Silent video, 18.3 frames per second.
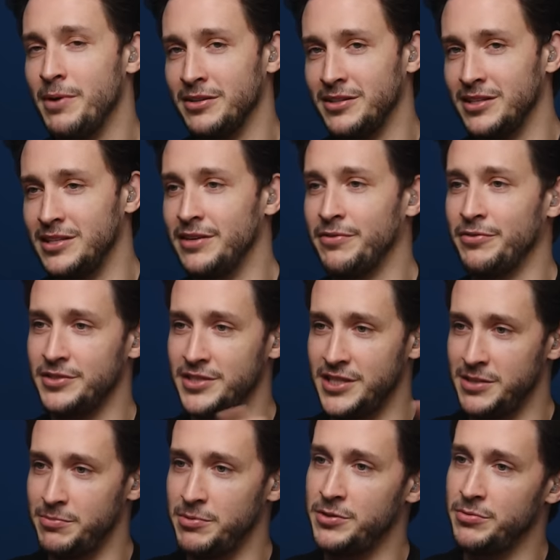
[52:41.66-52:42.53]
about the
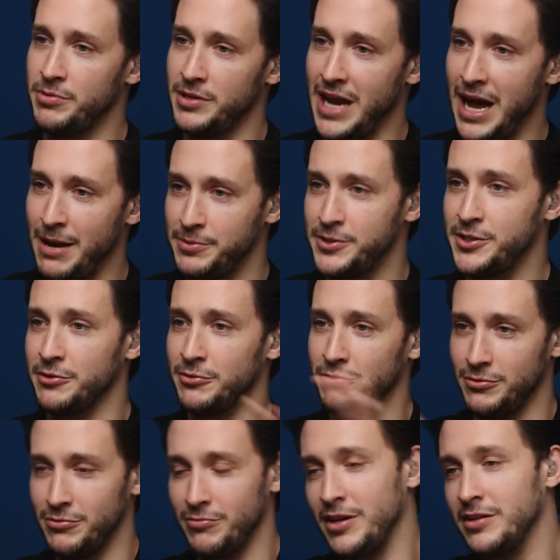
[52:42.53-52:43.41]
differences between
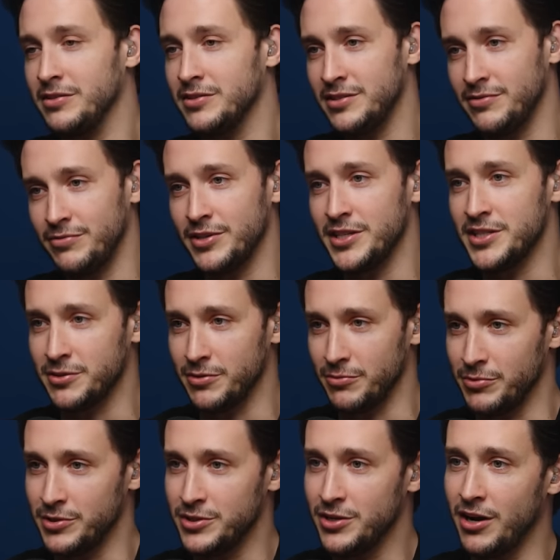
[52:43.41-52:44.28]
absolute and relative risk
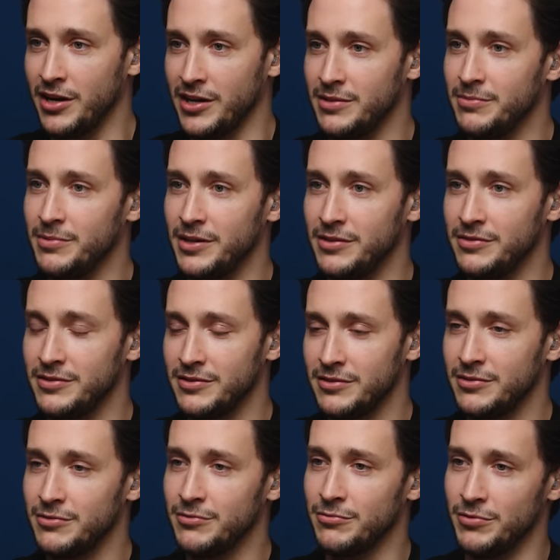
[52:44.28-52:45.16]
when we're talking about That's
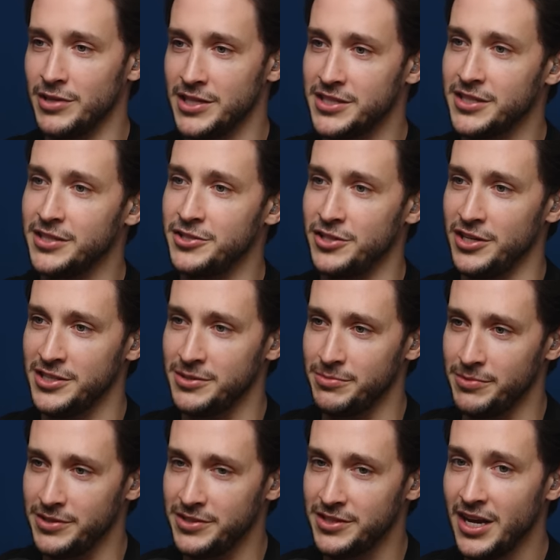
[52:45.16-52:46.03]
interesting. risk
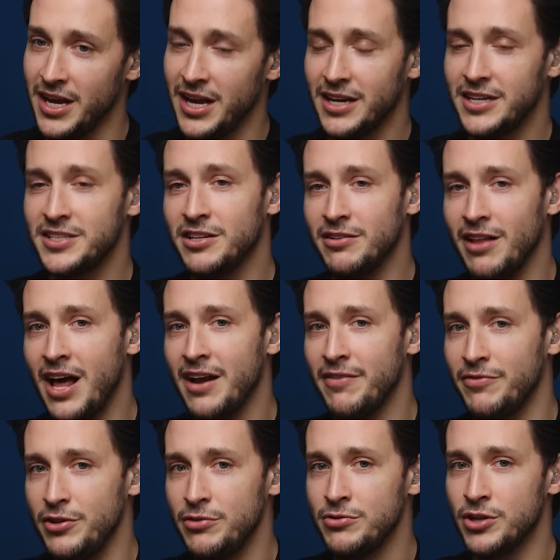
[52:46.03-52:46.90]
adjustment. Yeah. Because a
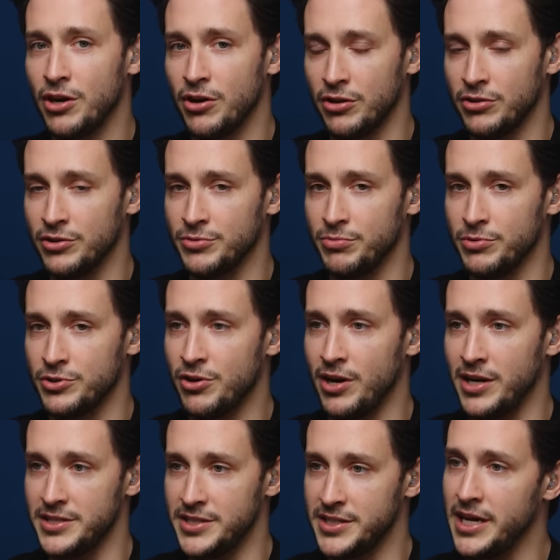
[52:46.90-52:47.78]
lot of news articles will
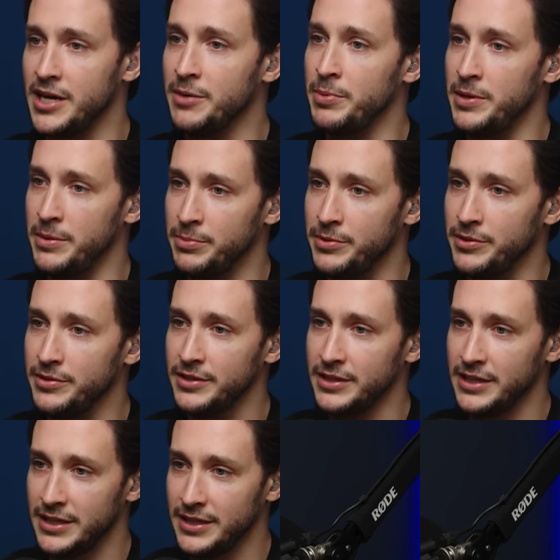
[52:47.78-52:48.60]
try and scare people.